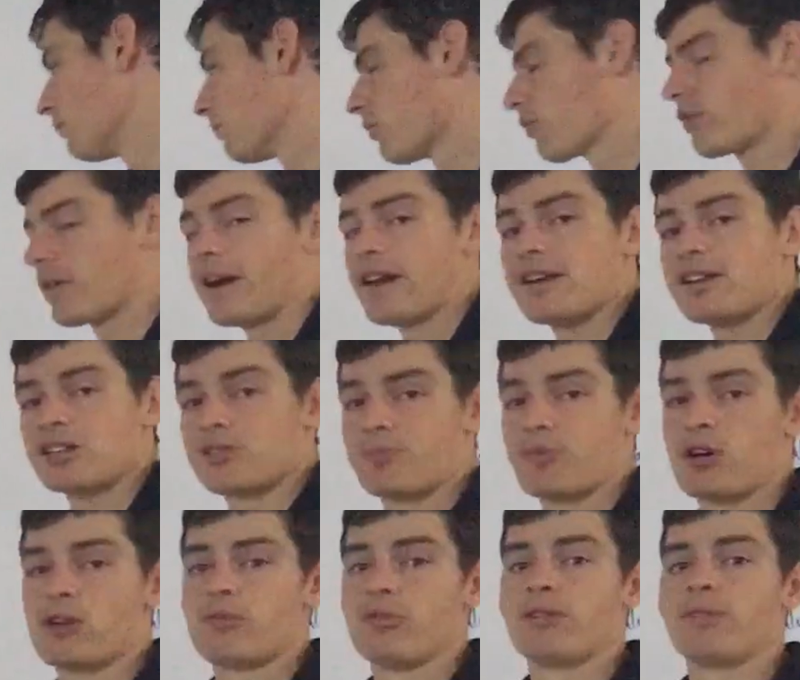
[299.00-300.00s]
create an
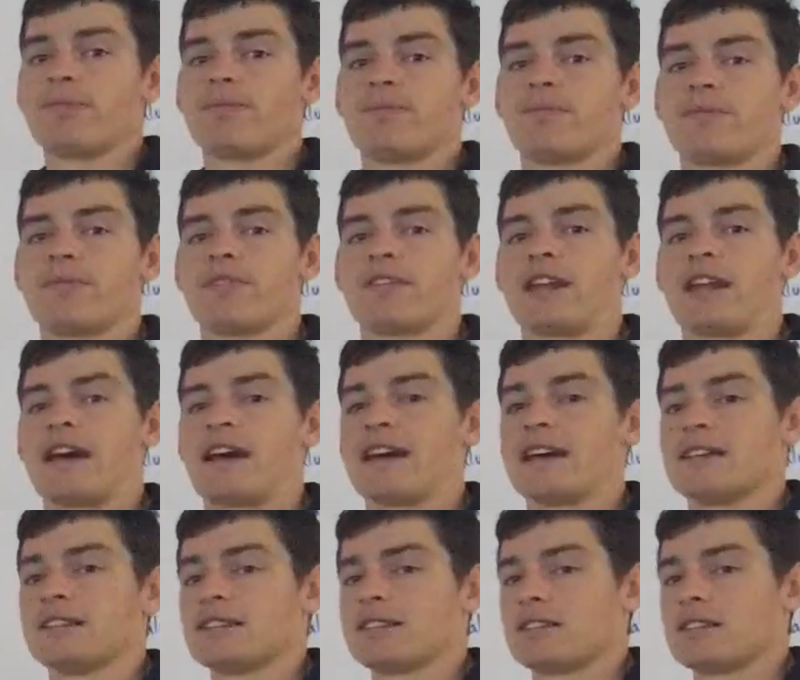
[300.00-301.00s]
experiment
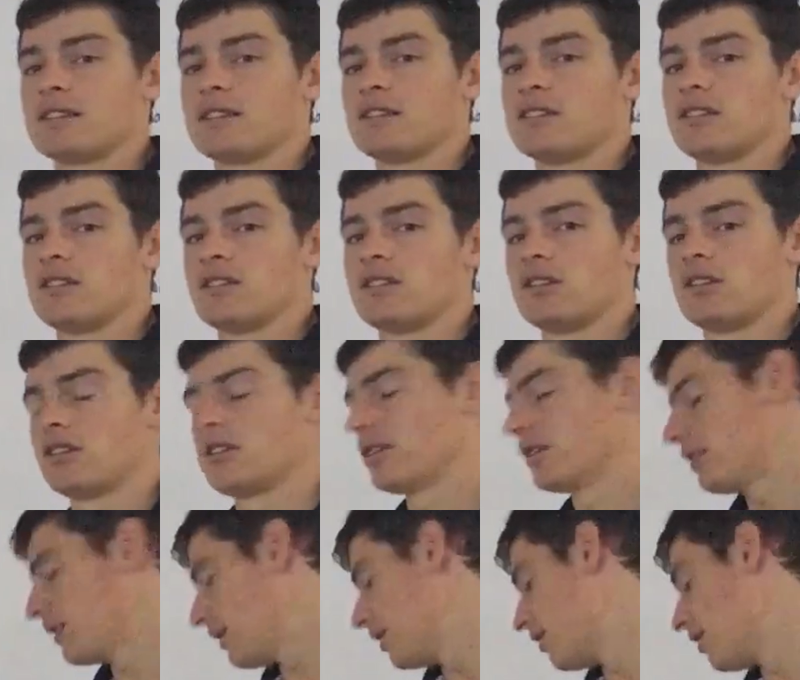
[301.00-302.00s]
that
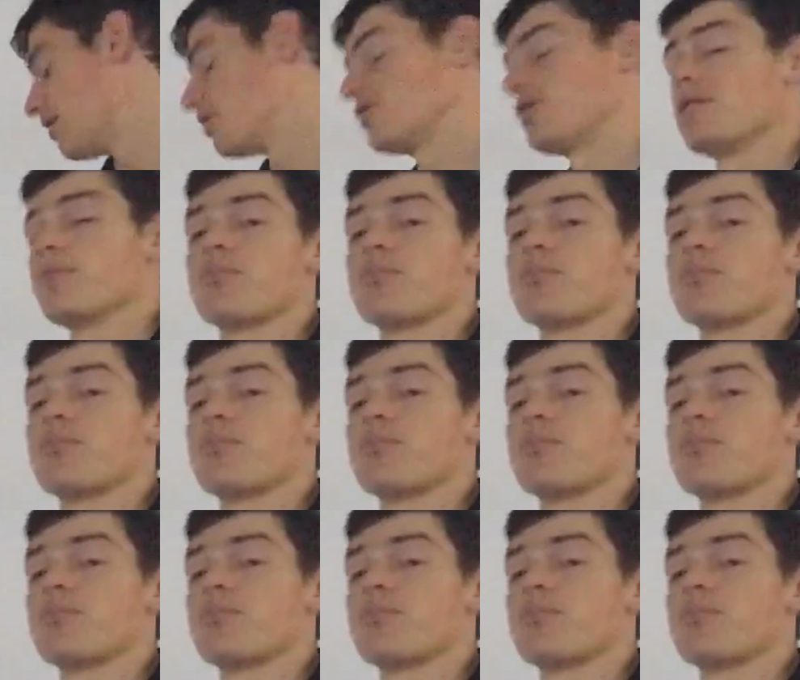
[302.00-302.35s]
is